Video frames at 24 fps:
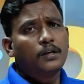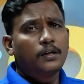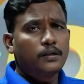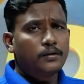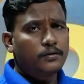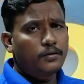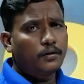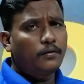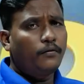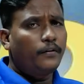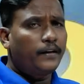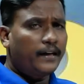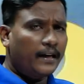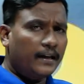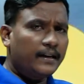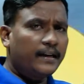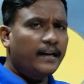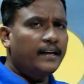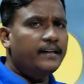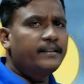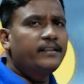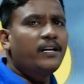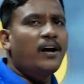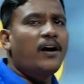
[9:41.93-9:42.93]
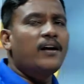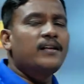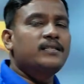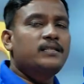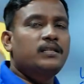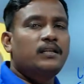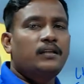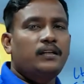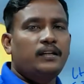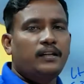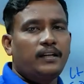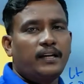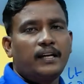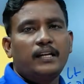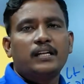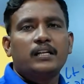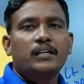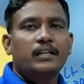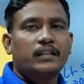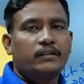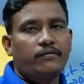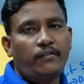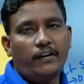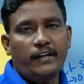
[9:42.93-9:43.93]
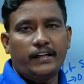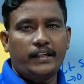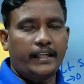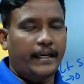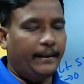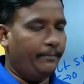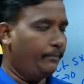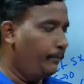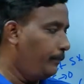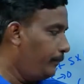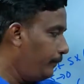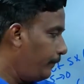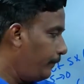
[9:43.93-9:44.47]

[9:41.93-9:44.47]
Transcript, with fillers: So we can get the answer in a quick time.